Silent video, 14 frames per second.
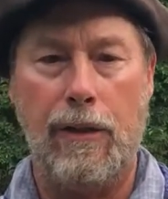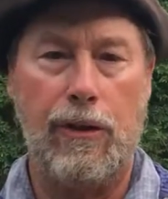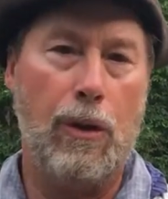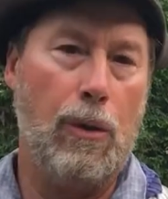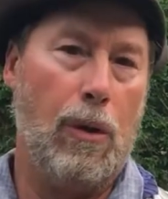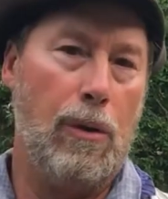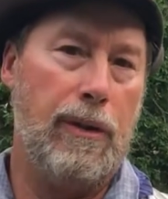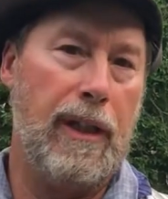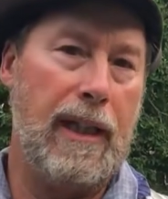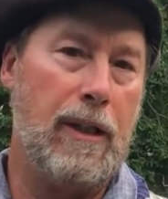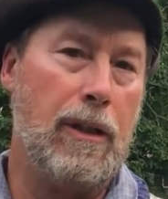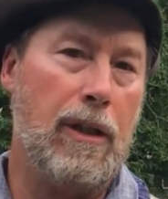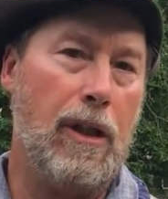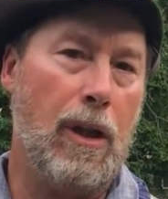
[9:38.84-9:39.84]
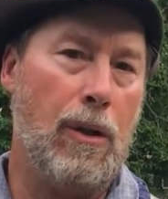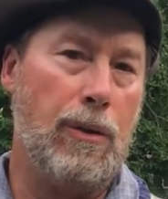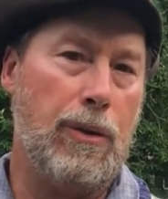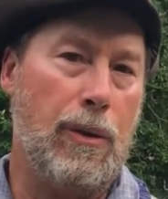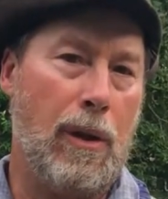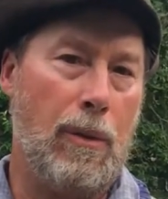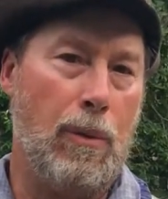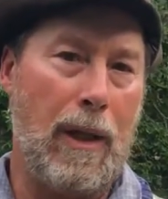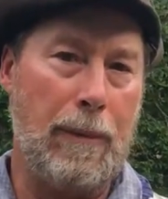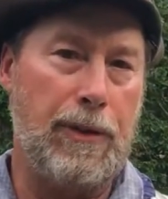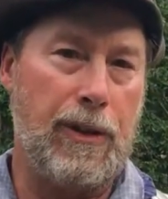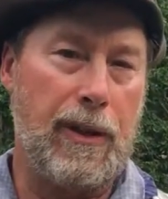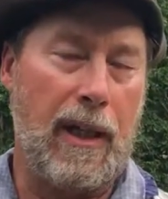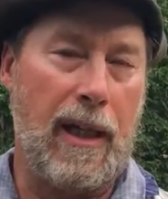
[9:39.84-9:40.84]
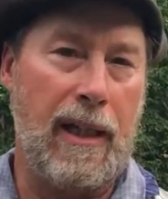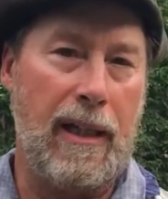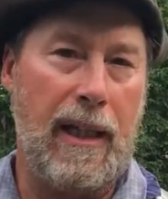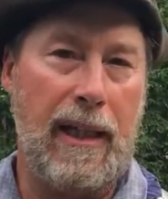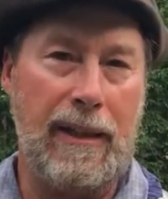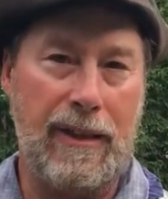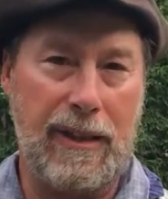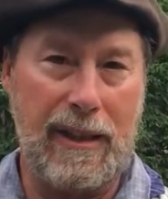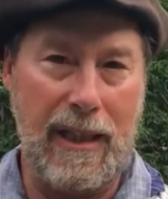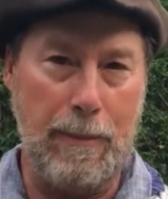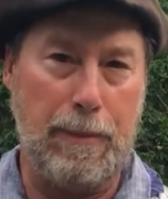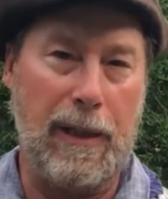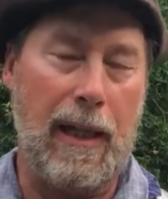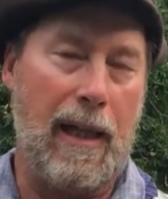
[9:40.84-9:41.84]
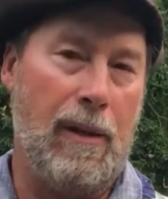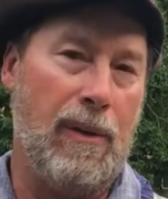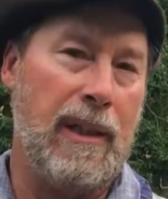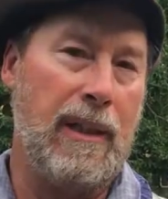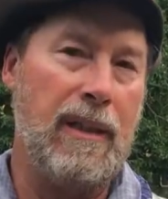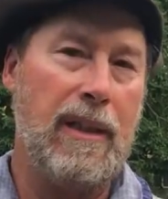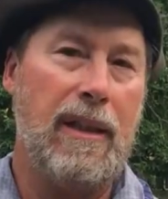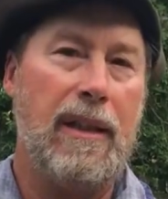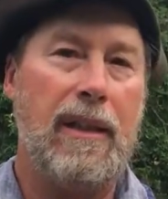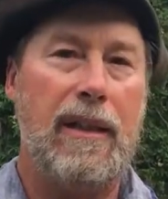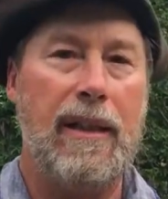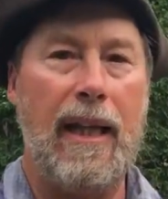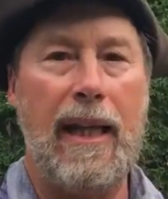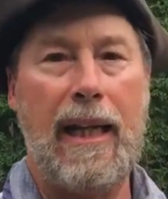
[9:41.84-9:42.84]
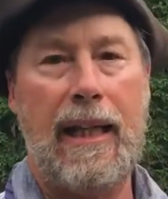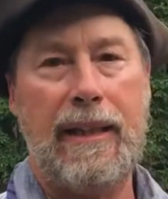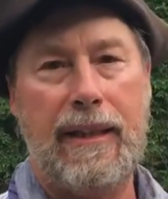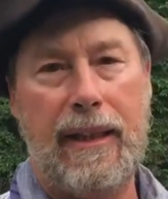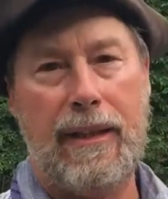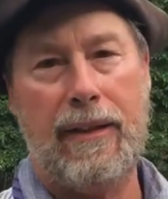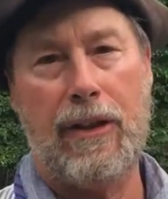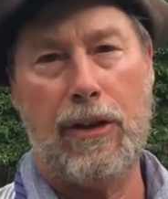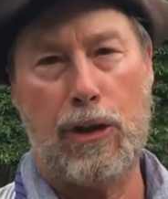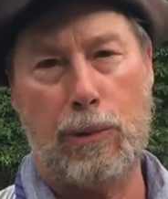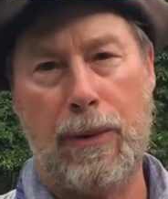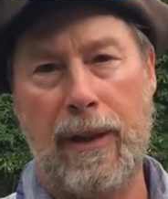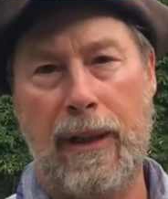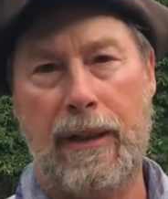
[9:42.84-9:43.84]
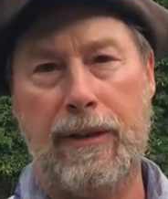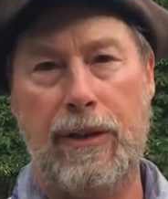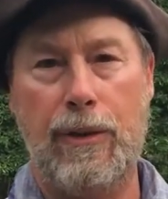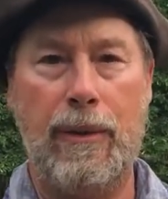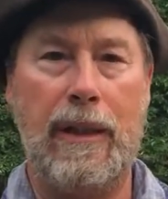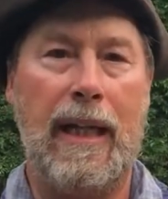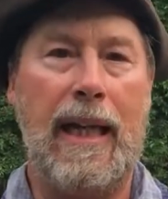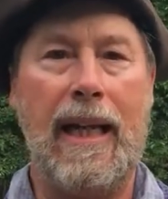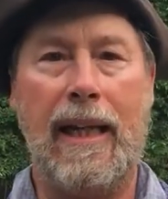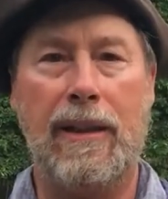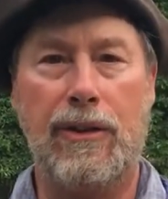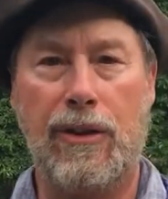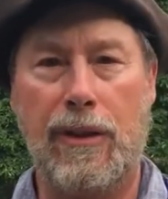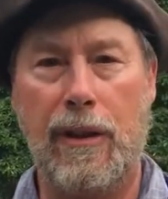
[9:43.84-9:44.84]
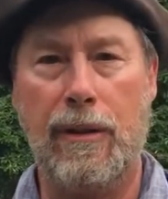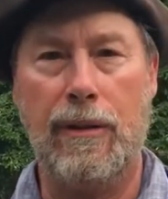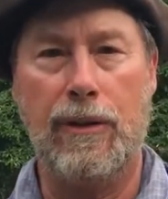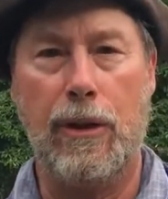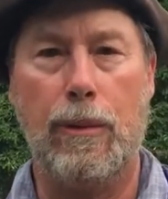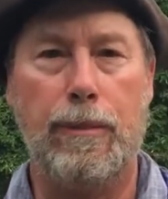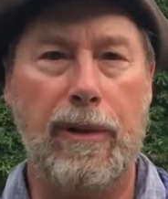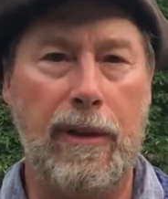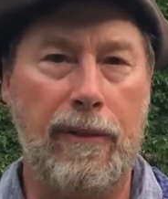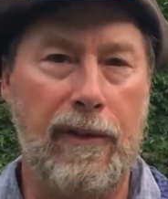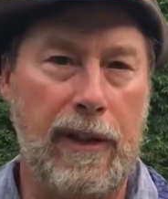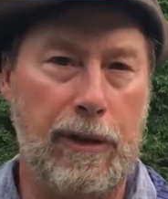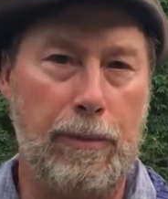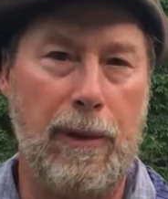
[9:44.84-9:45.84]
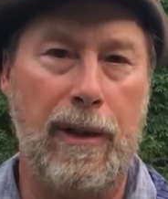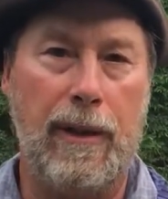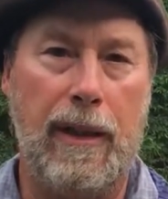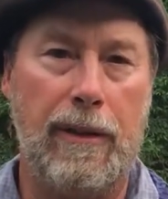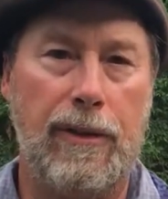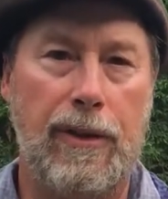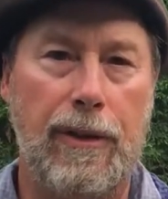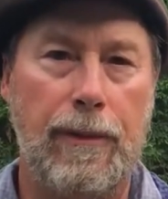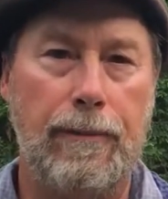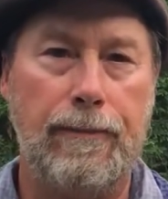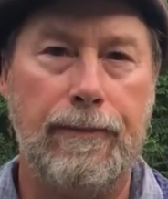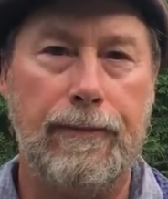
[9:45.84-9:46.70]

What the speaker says: So they could go to our website and see plowing that I did in the spring to enhance their interpretive experience.